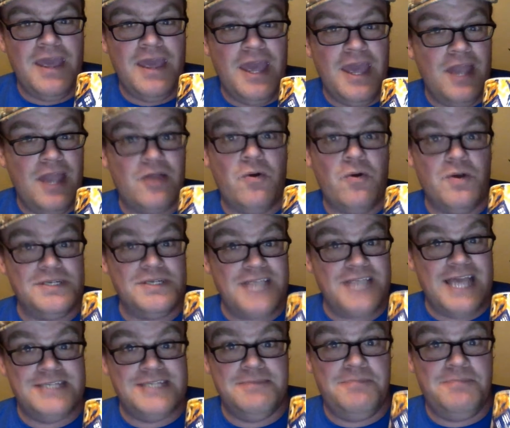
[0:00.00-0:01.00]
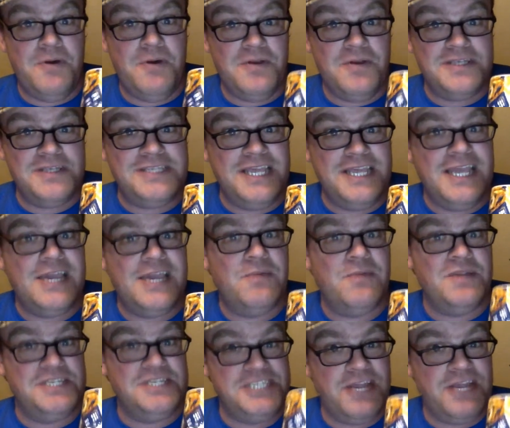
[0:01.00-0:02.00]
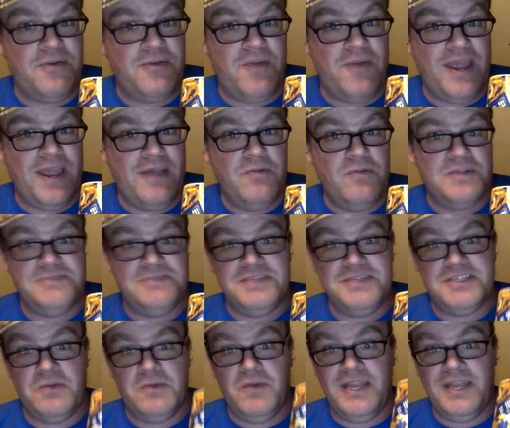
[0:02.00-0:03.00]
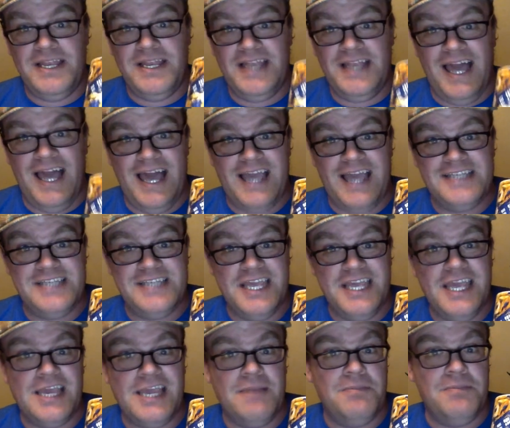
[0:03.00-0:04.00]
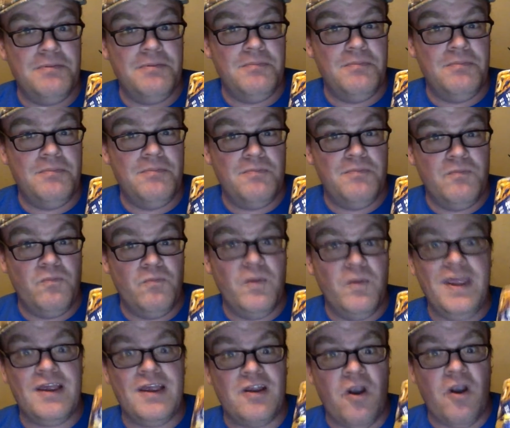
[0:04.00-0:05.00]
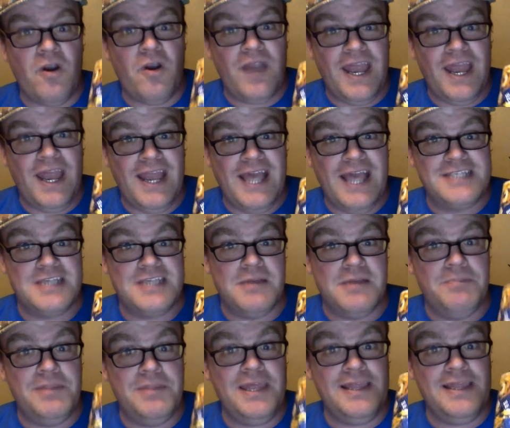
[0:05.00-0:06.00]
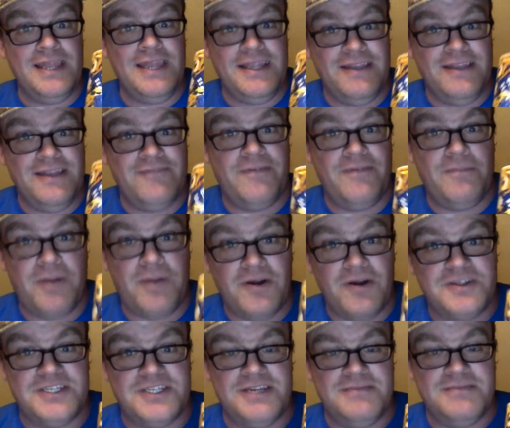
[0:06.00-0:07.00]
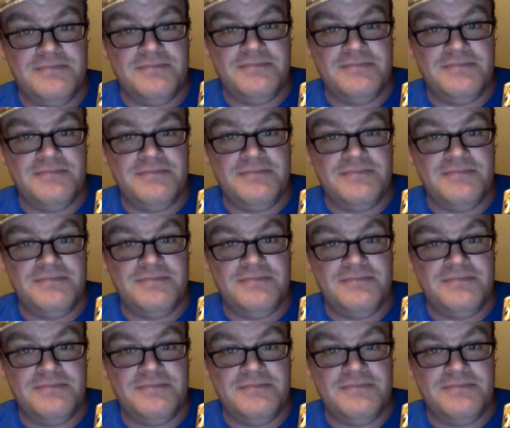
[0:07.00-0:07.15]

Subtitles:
And of course, as a bonus, he can regenerate, which means that when he dies, he can reincarnate as a completely different person.